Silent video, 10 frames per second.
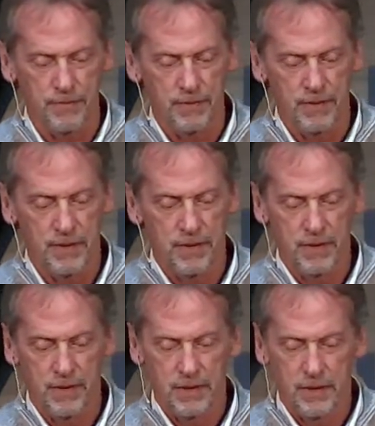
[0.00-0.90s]

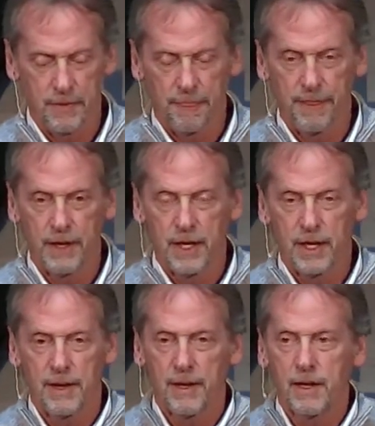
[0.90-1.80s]

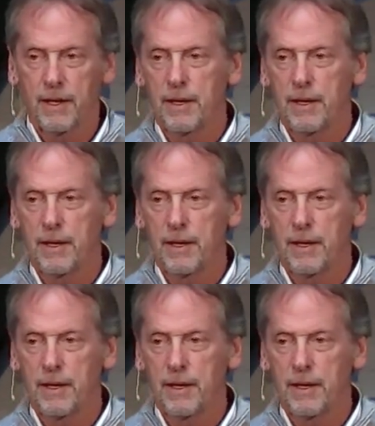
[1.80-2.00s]
Nothing is said.